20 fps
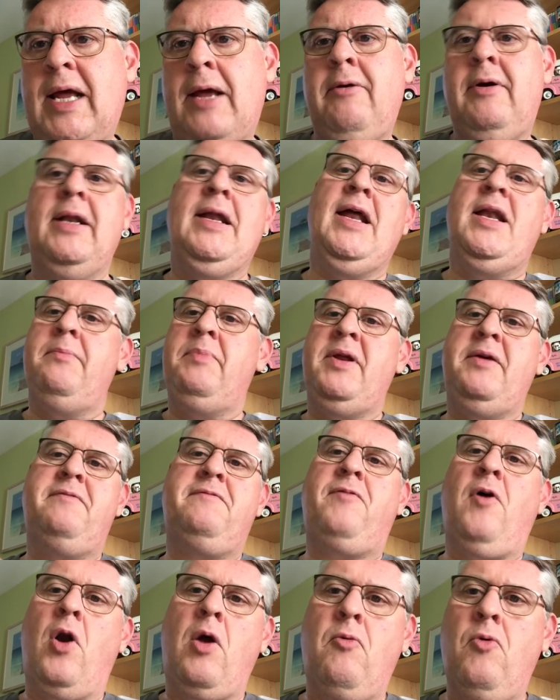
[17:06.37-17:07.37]
How can anybody
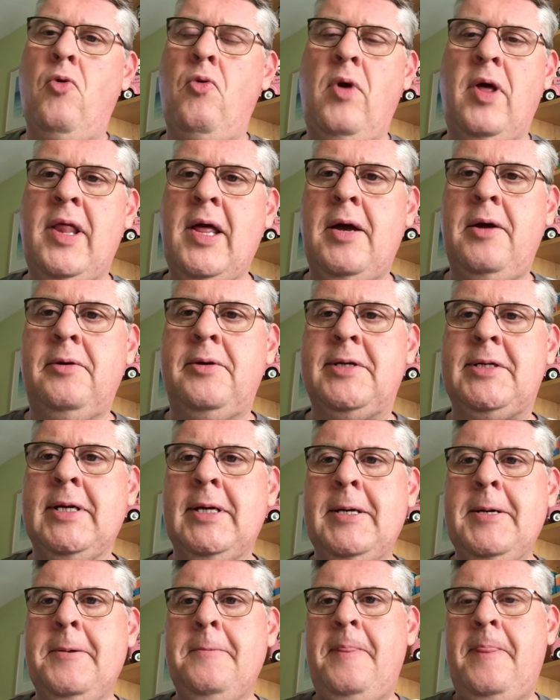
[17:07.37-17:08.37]
follow all of those?
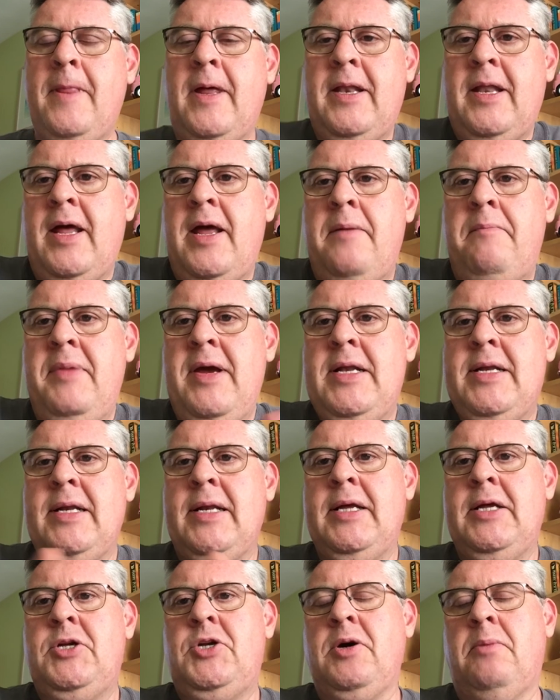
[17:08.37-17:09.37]
And they
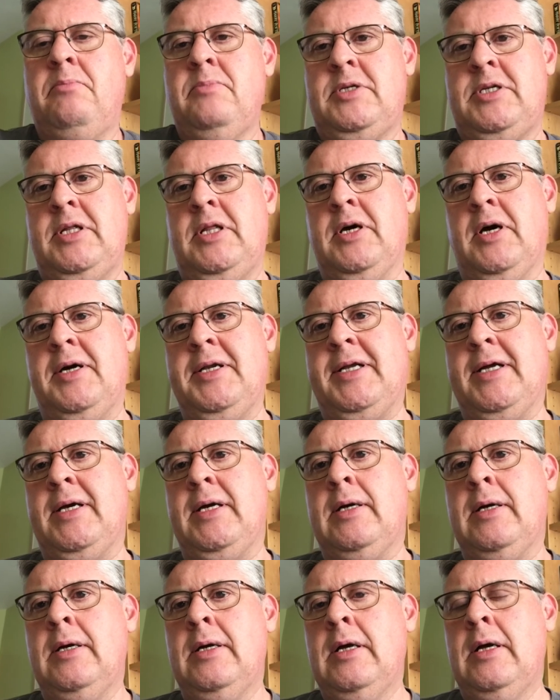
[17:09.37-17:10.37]
immediately jump to the
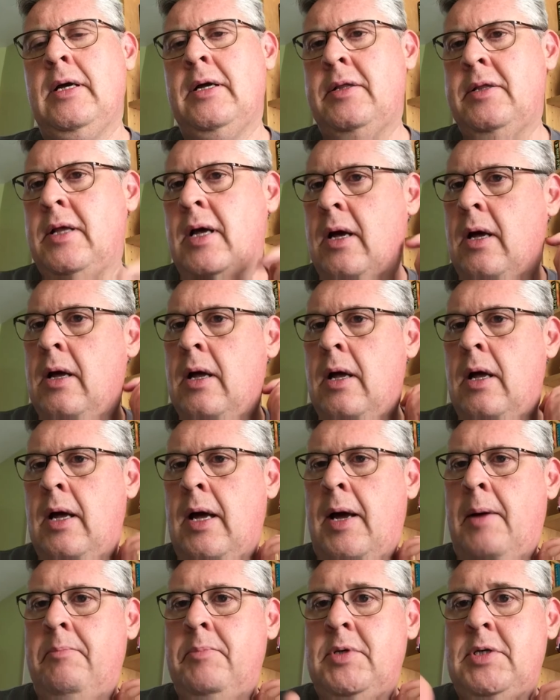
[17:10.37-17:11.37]
idea that
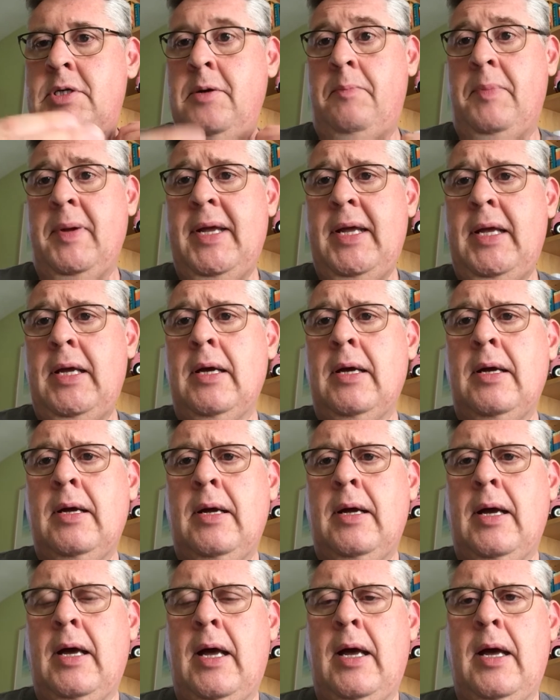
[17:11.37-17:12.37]
um, to be
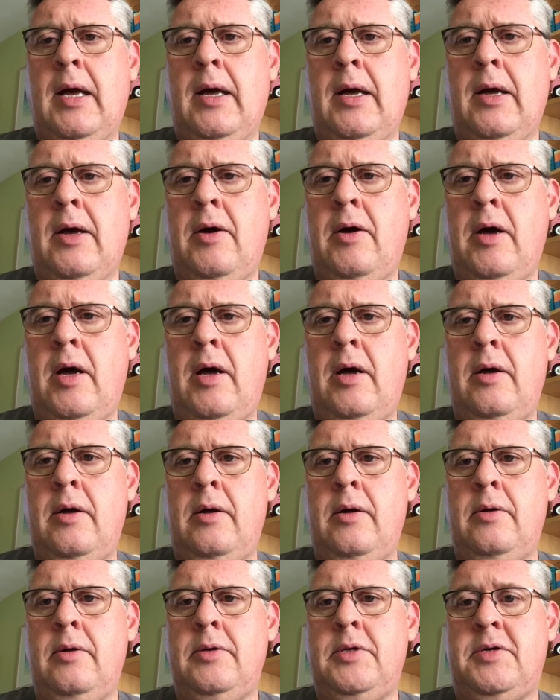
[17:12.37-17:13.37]
uh,
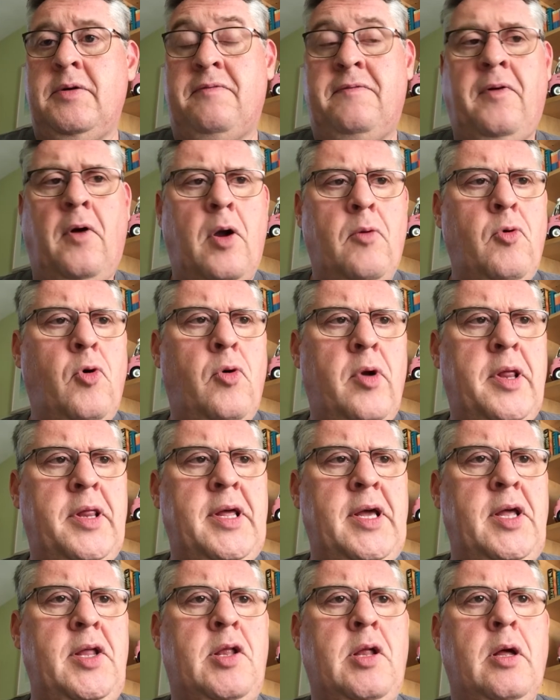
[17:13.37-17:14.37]
uh, to follow all of
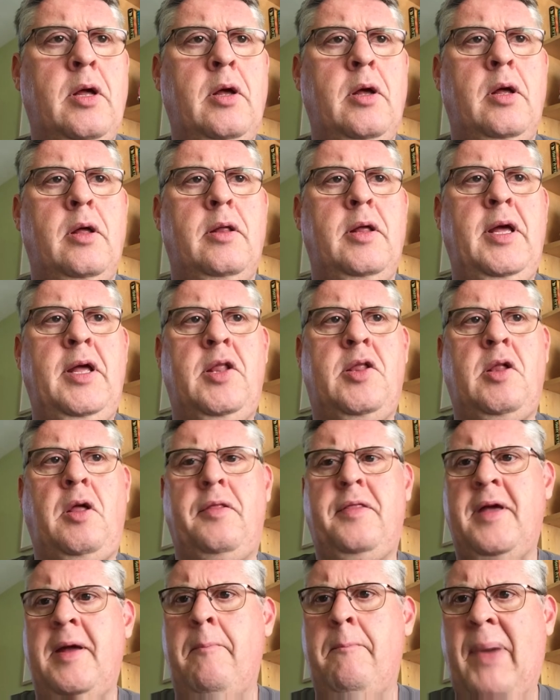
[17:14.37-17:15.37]
these is
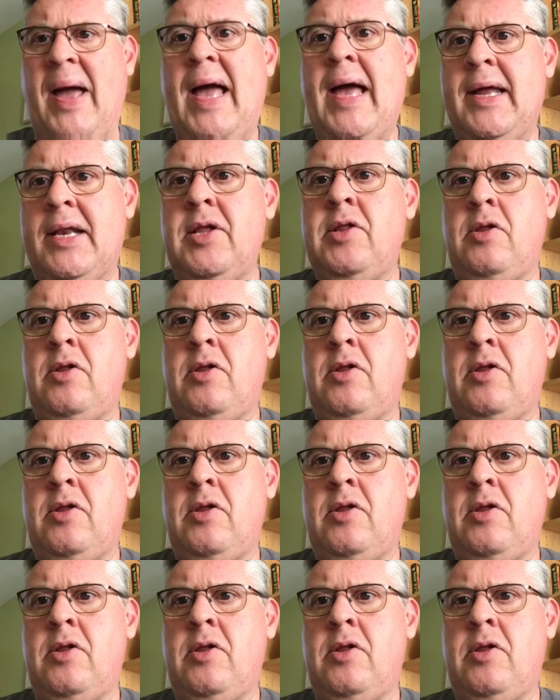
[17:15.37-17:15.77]
something bad.